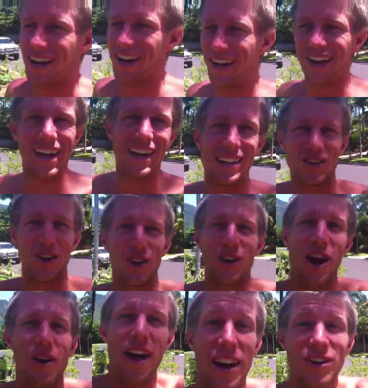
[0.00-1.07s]
yard. He's got
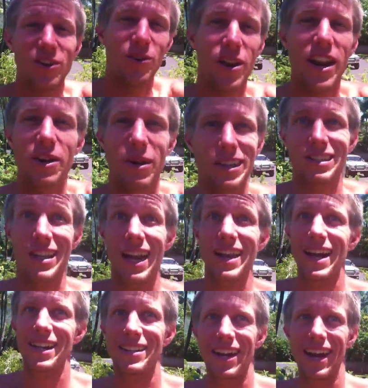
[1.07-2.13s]
to go out and do it anyway. It's
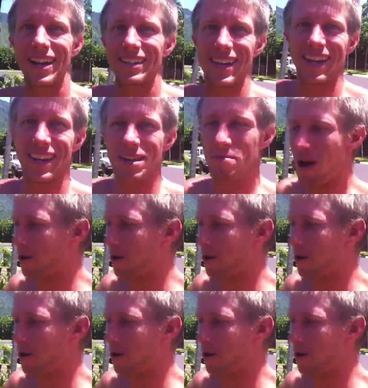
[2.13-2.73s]
Sunday today. He's out there